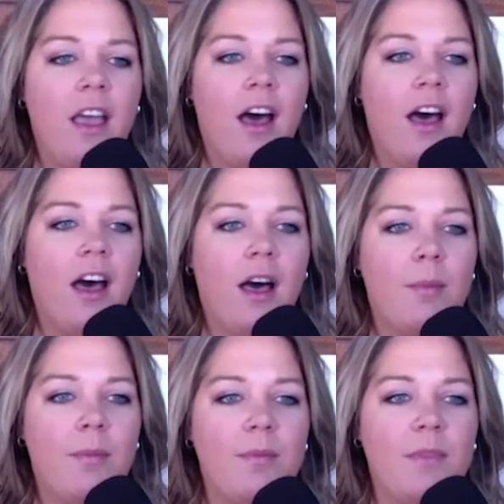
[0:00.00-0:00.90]

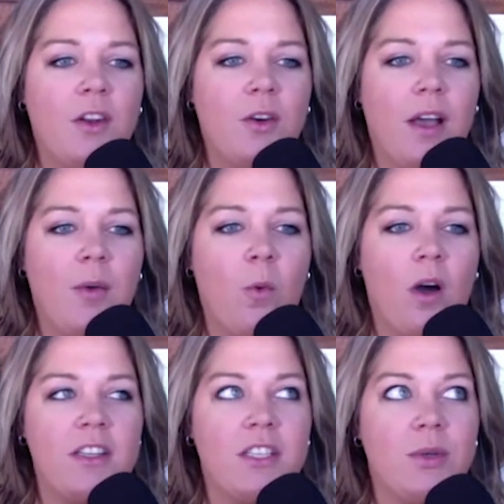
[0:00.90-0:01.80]
Um, you know, I
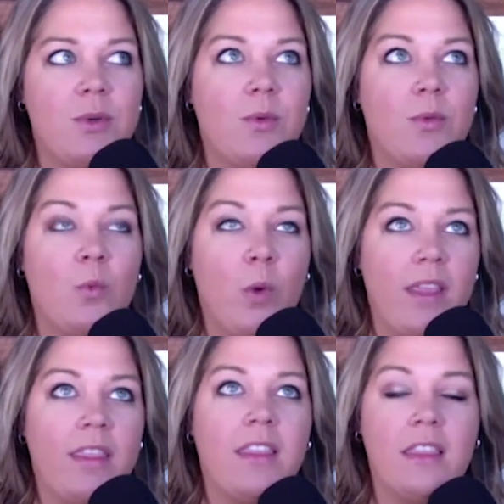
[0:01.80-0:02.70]
want to,
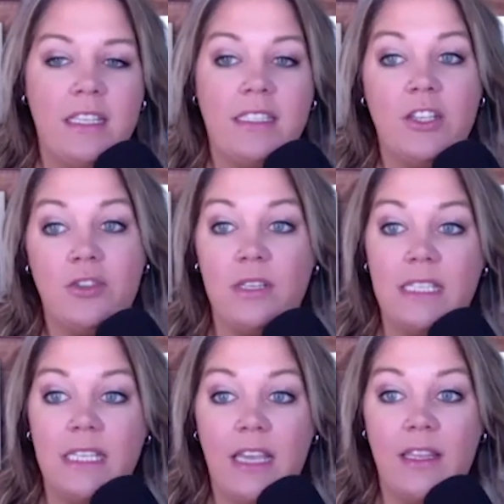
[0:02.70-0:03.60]
with these injuries
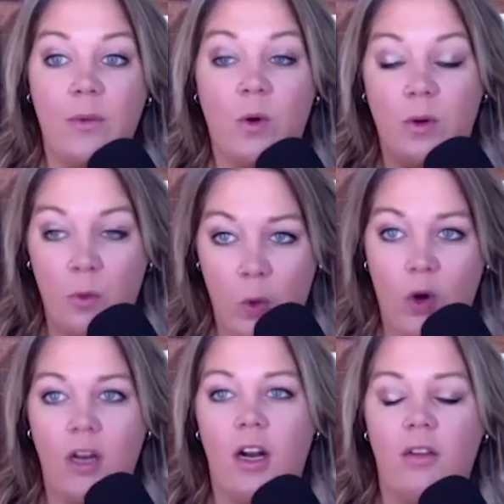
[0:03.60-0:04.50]
again that we're
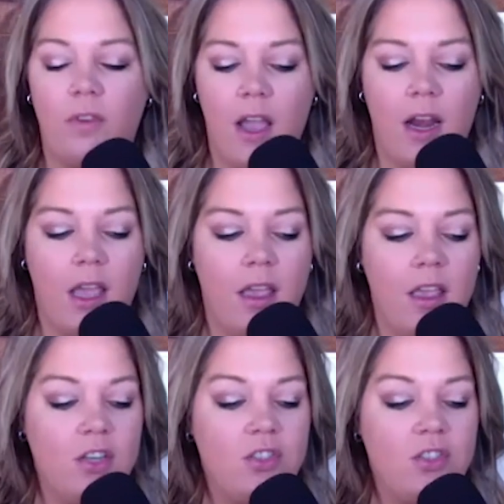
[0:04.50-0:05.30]
recording on a Friday,